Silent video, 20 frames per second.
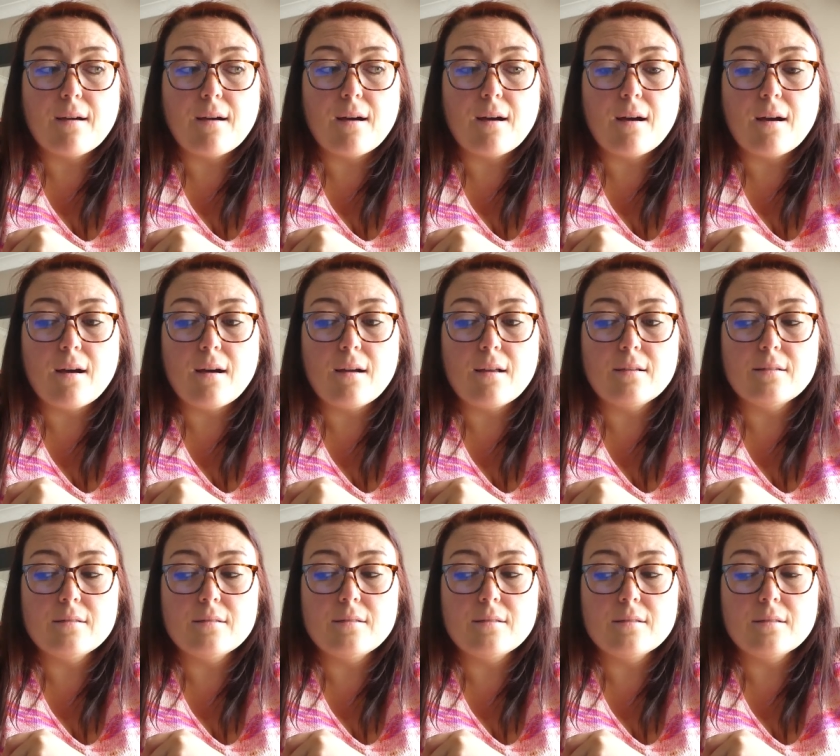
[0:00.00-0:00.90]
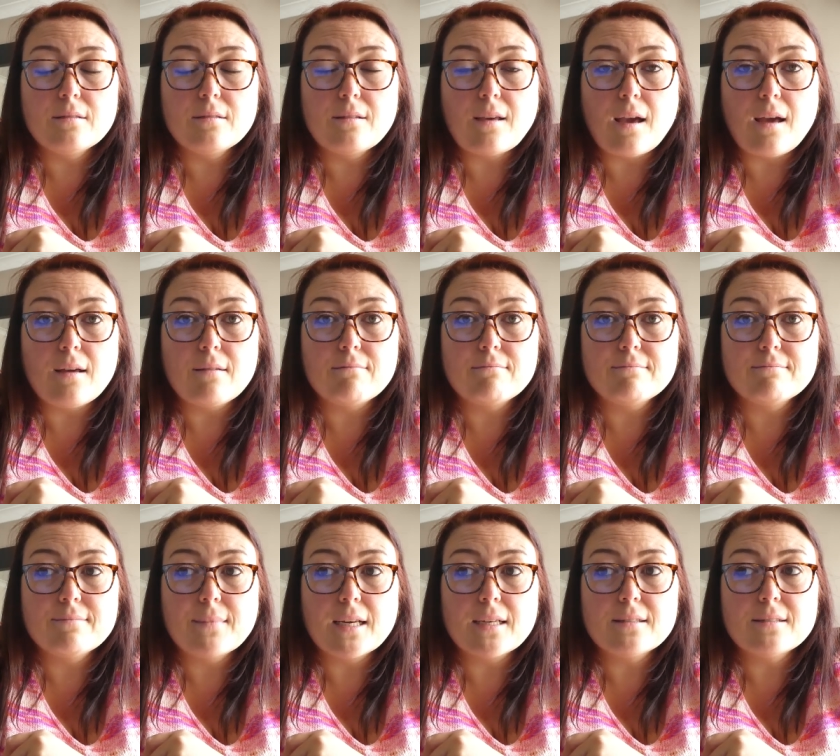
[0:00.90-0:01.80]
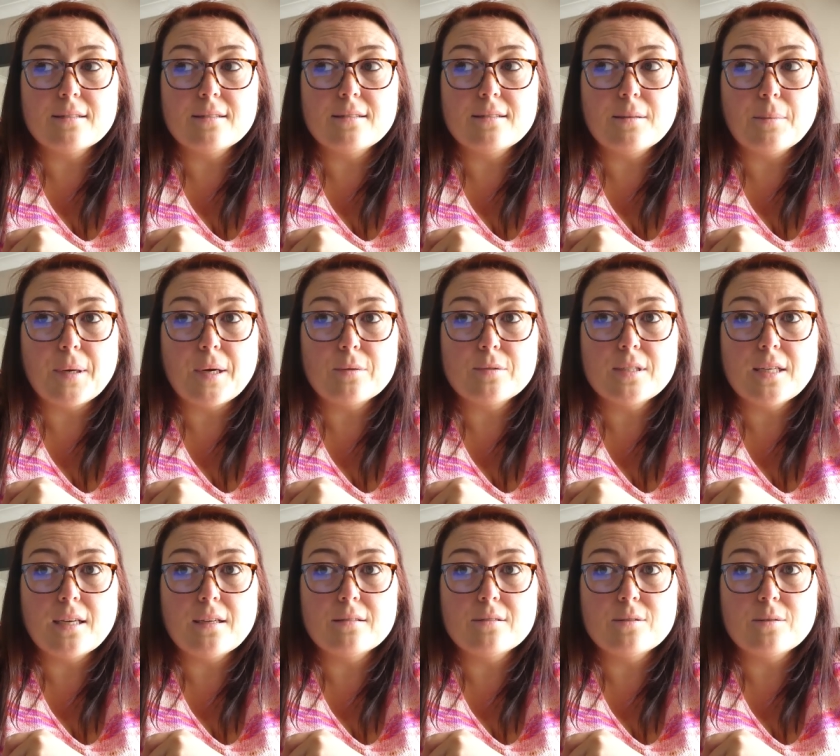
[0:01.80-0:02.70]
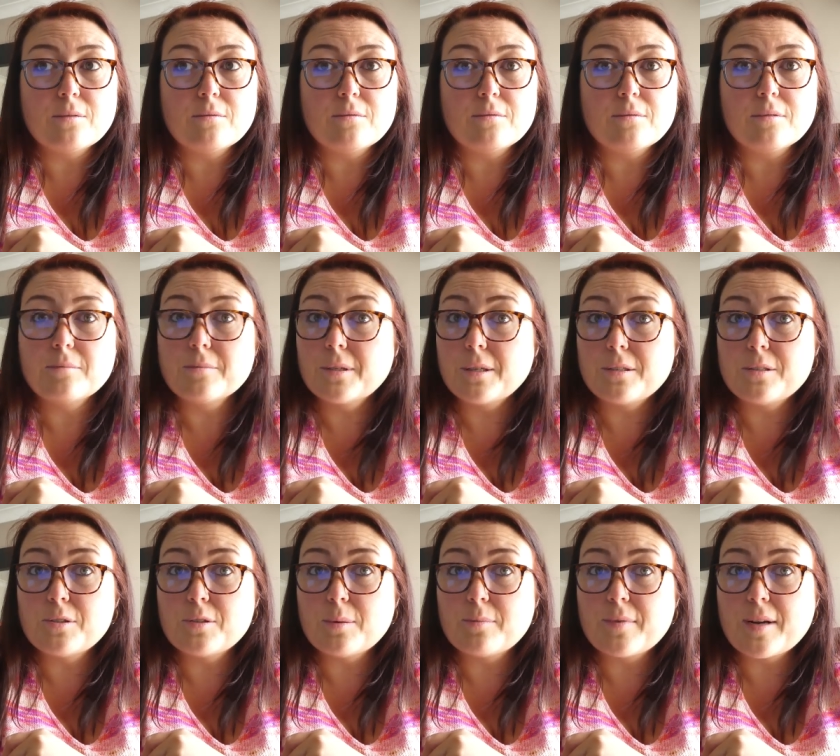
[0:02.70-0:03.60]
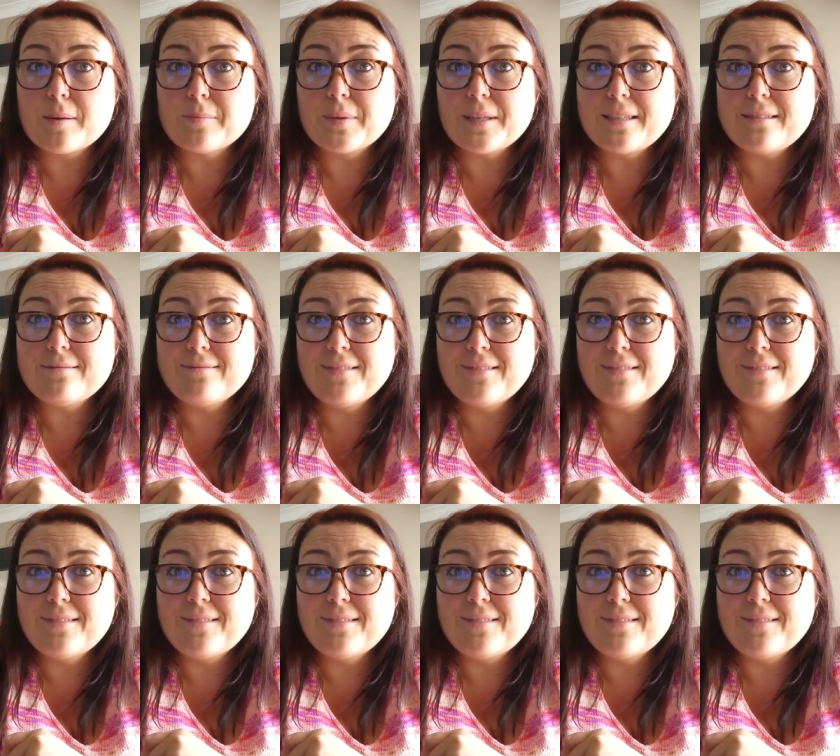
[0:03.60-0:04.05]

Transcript: And yeah, that's about it. So I'm going to stop rambling.